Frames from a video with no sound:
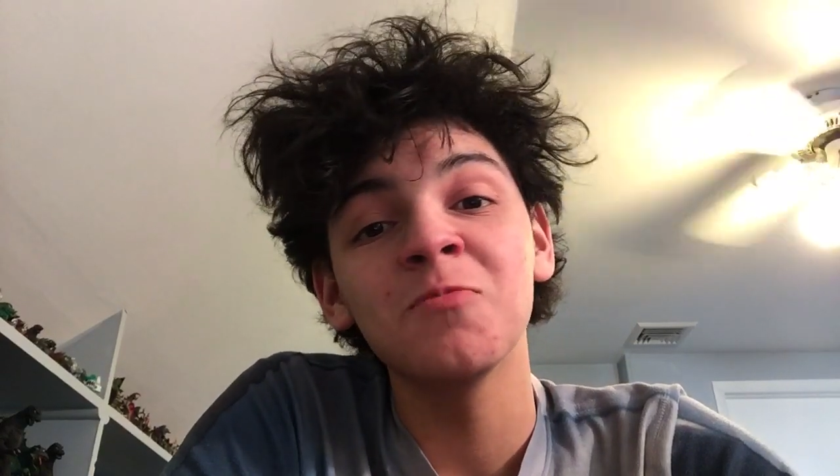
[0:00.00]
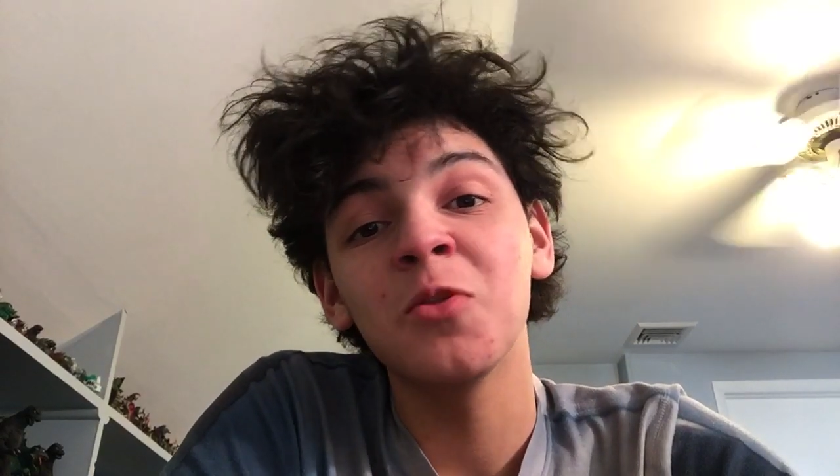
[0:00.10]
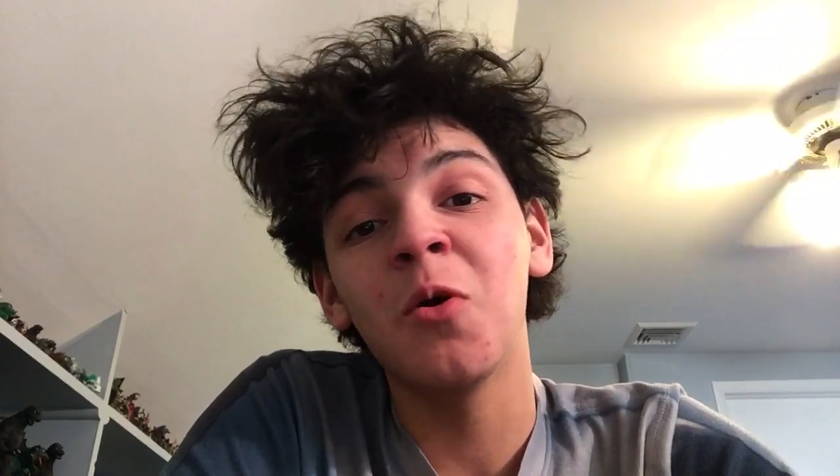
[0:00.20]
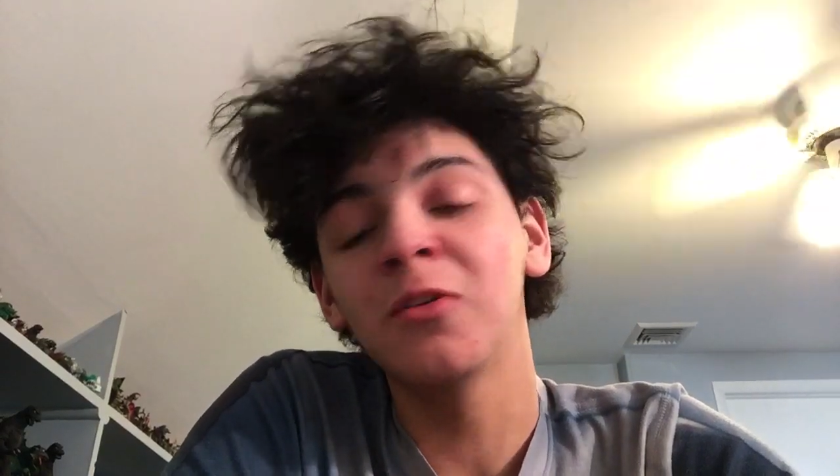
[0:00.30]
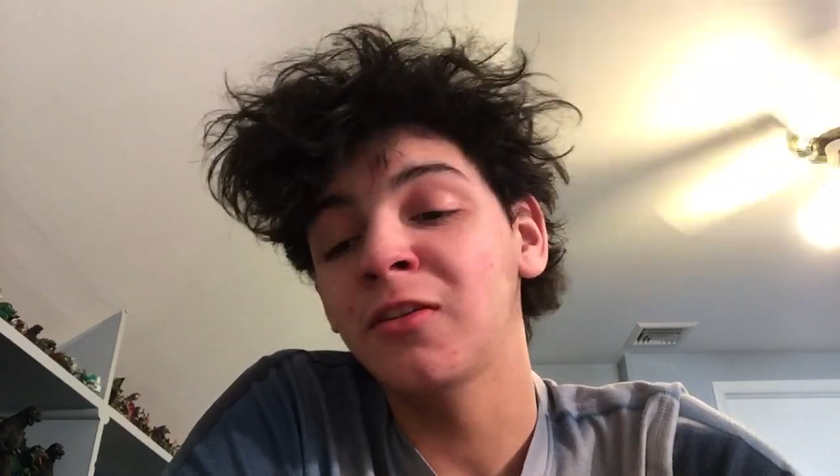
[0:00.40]

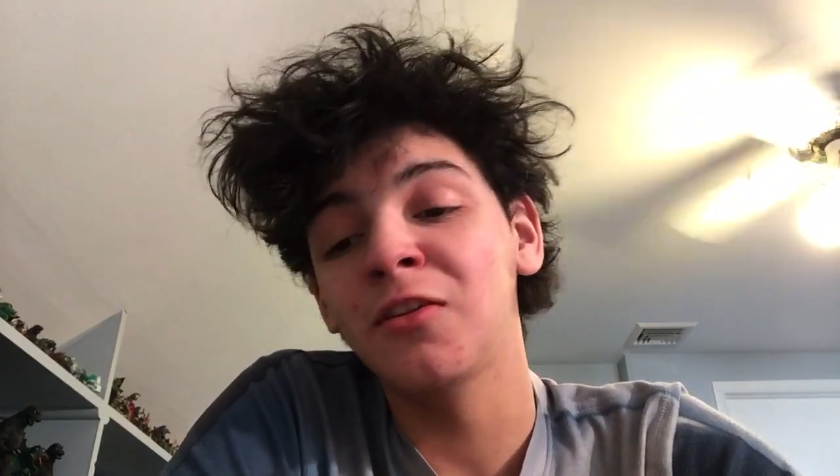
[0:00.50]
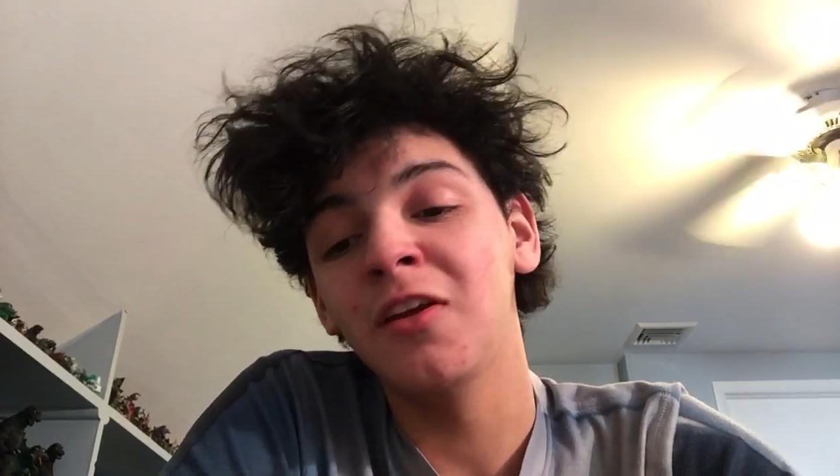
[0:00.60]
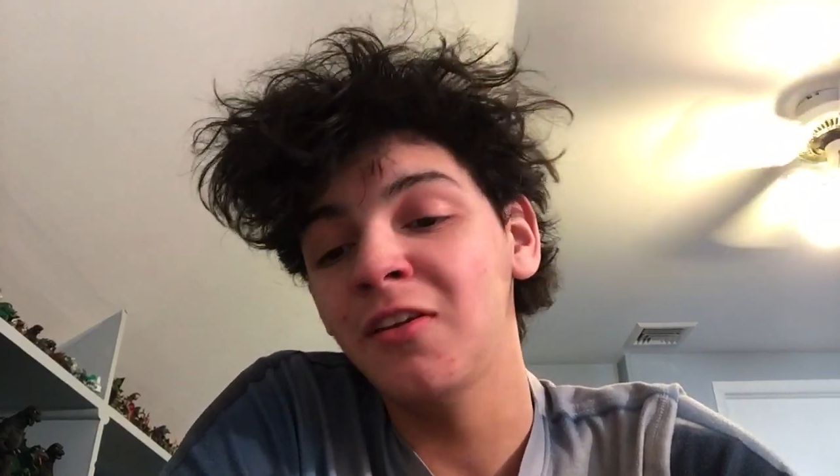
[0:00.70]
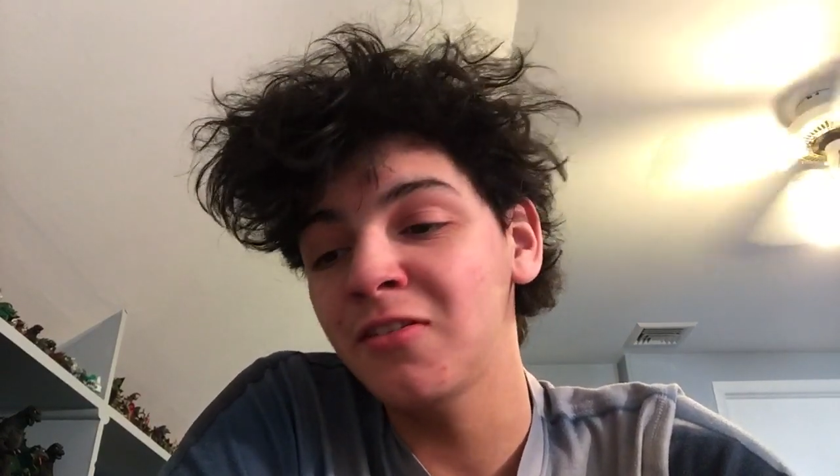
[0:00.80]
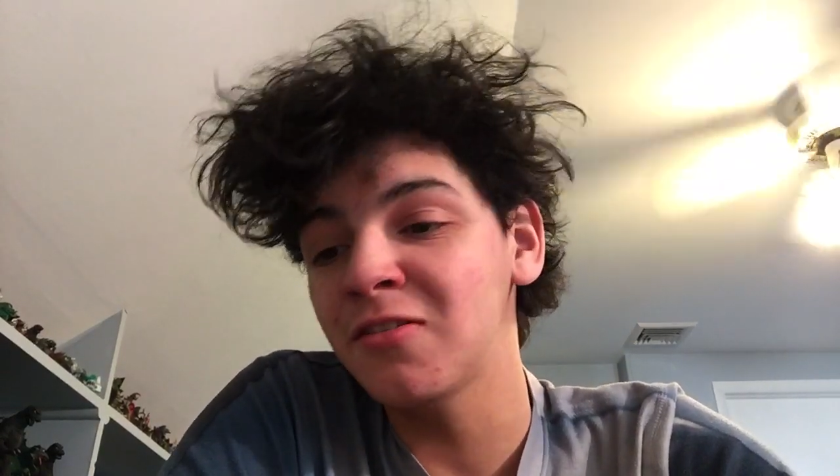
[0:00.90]
The only
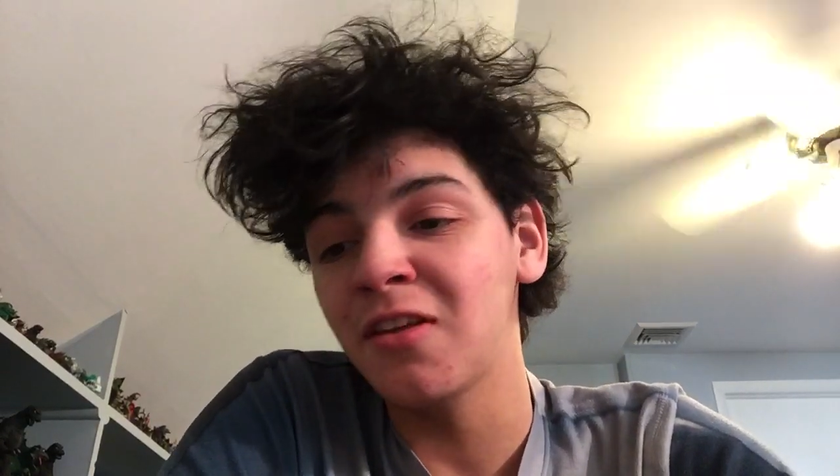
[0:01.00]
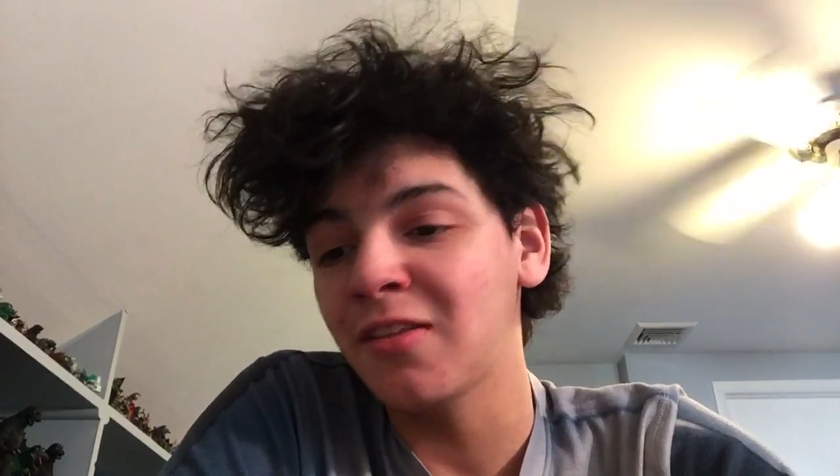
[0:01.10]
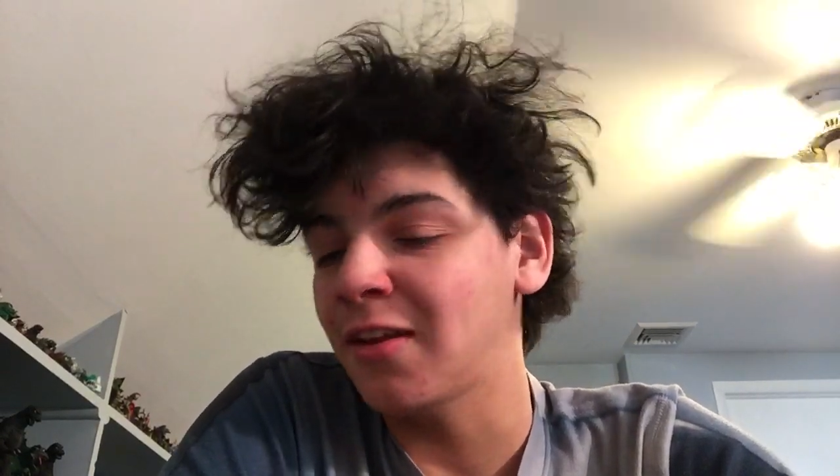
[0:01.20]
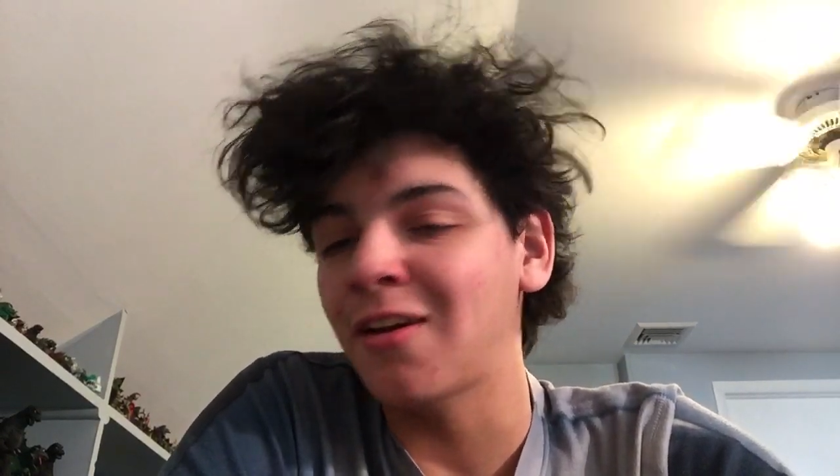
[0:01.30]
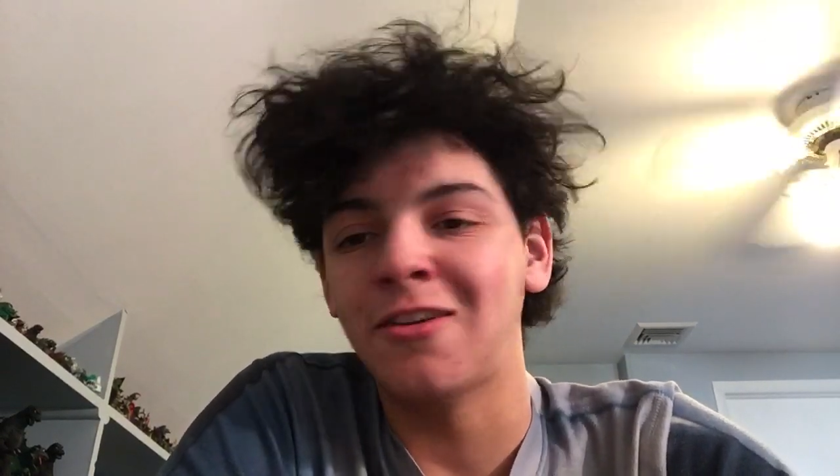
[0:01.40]
things
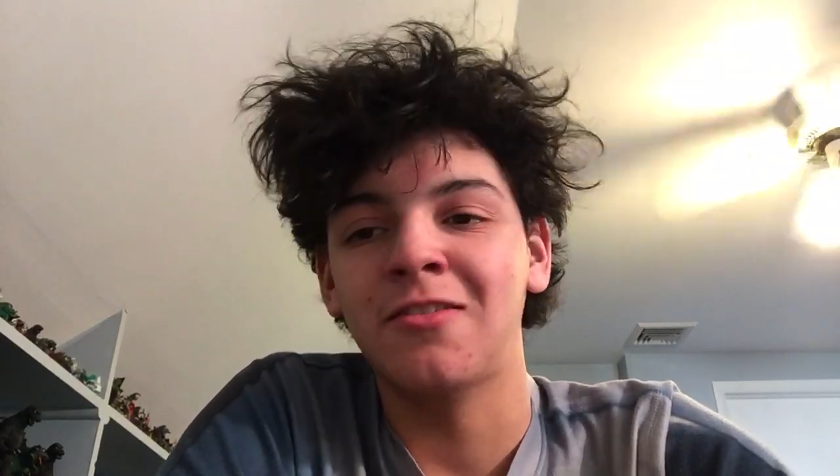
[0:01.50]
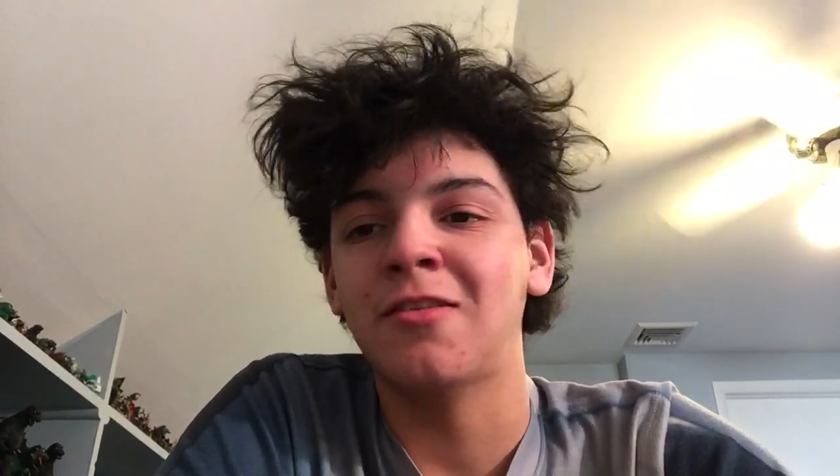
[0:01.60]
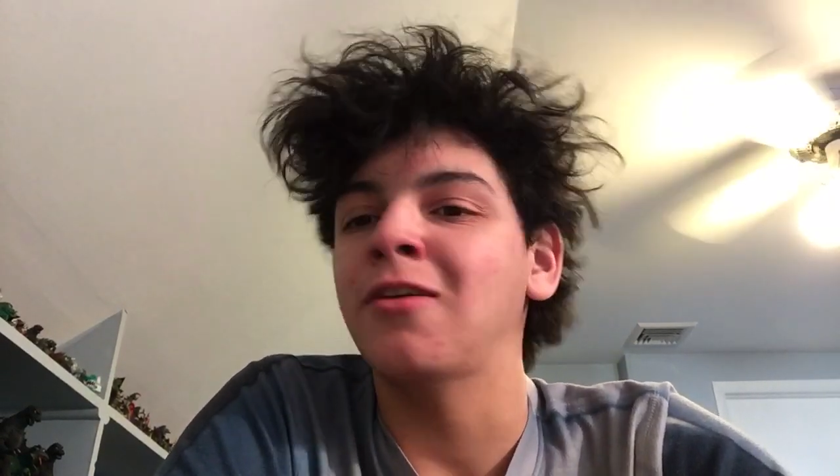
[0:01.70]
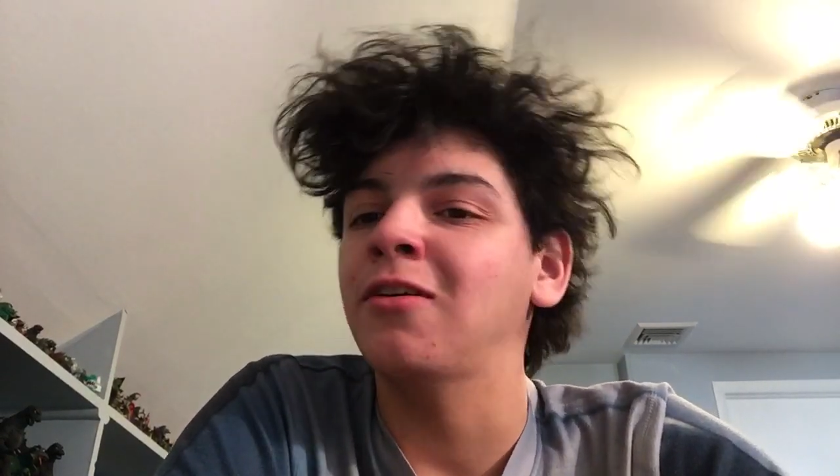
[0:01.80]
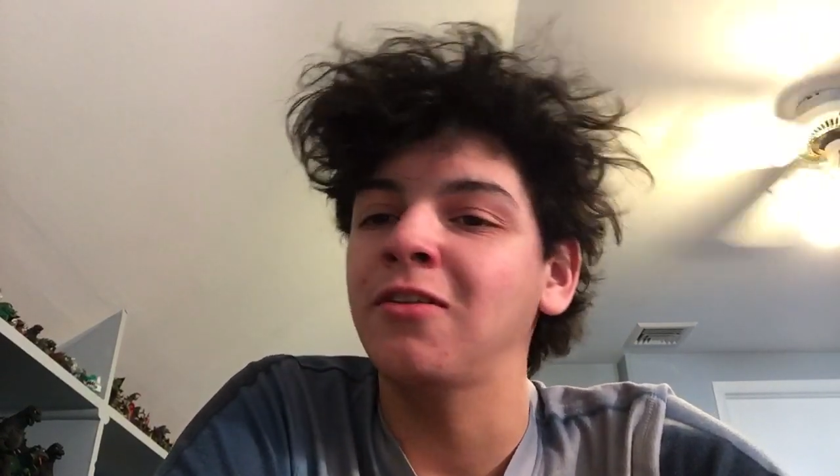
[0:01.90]
that I could
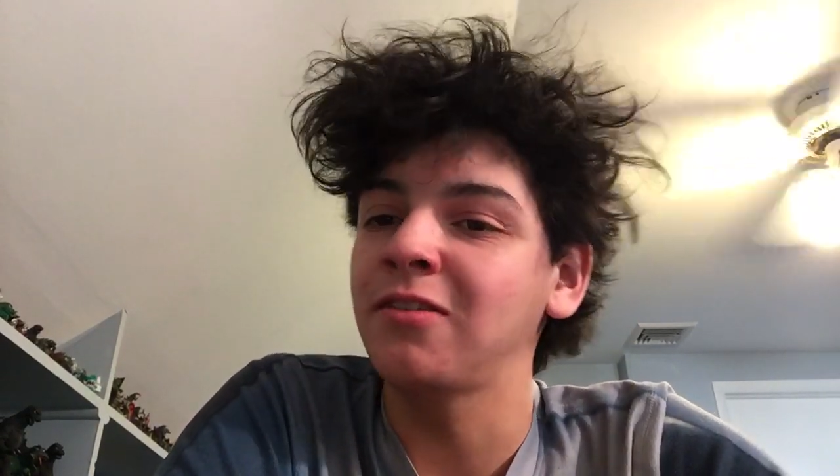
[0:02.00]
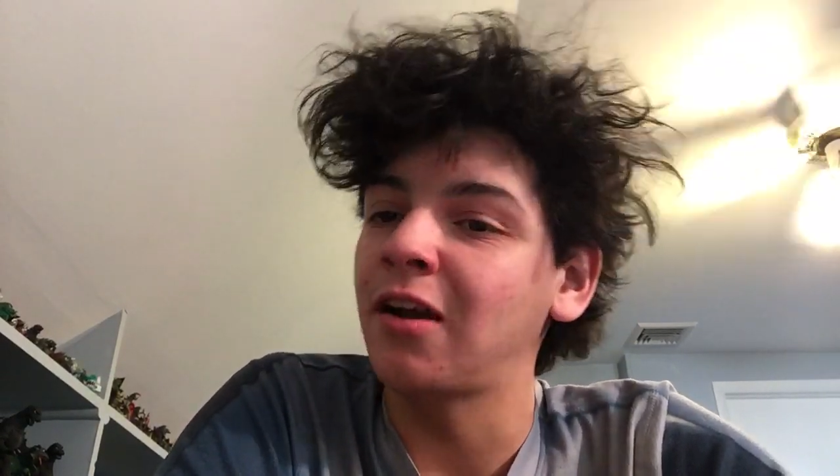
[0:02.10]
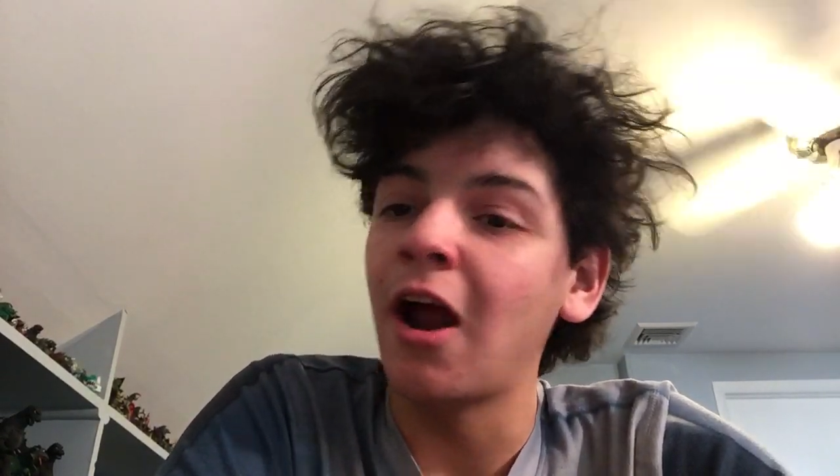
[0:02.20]
say is that